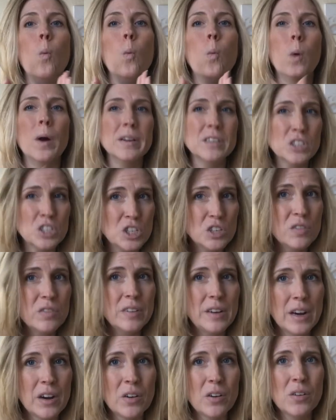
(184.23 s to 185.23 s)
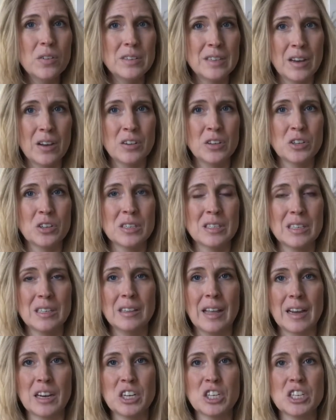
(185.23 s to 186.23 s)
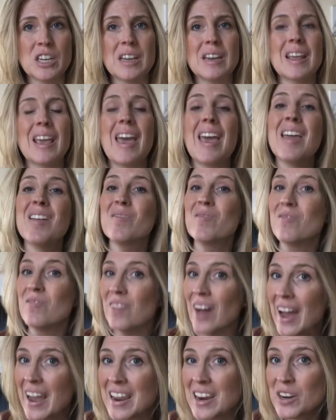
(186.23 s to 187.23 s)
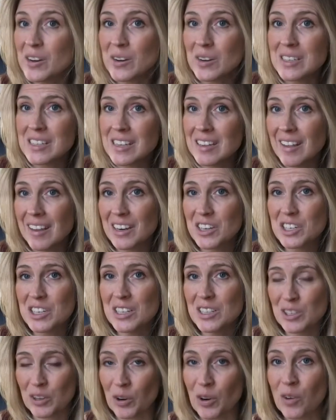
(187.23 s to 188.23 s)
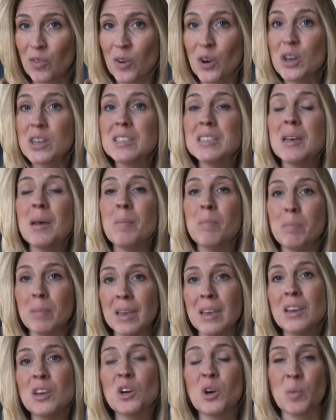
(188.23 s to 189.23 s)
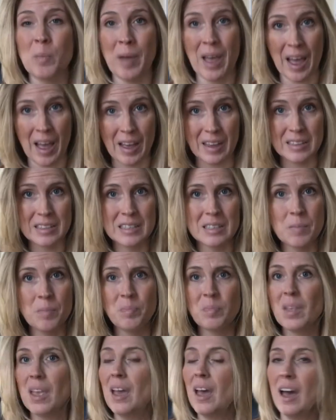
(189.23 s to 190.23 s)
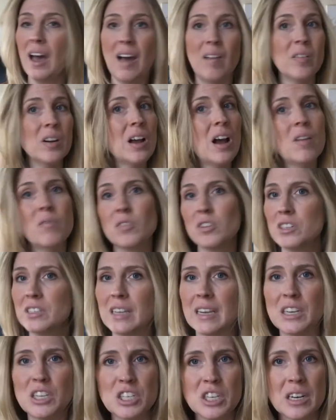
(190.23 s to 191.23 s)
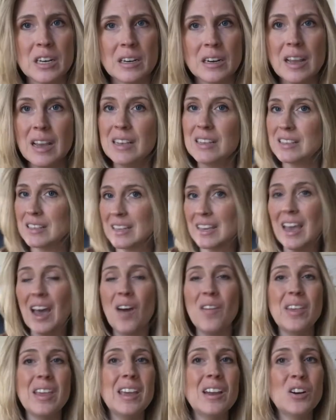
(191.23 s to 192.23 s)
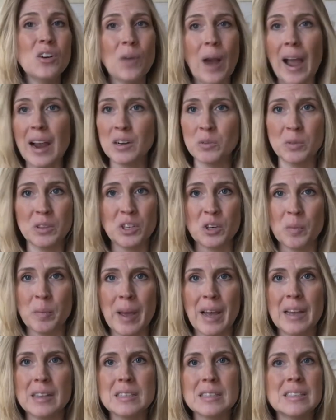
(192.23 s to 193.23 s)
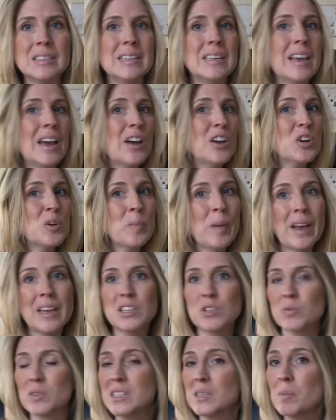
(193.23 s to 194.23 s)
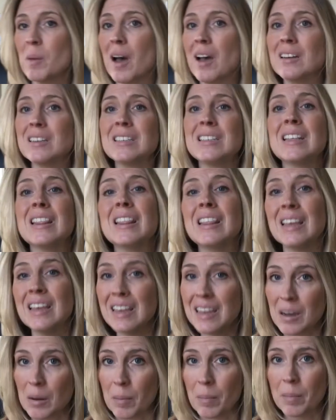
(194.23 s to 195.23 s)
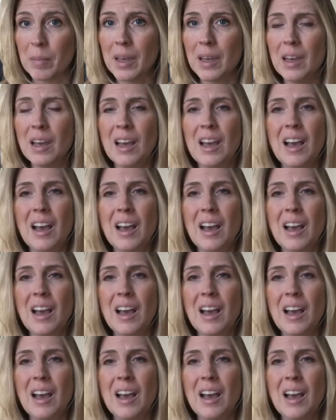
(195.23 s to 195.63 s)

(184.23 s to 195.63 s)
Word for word: Once you've narrowed down your selection, invite your selections over to meet your pets. Have a conversation. See how they interact with your pets. See how your pets respond to them.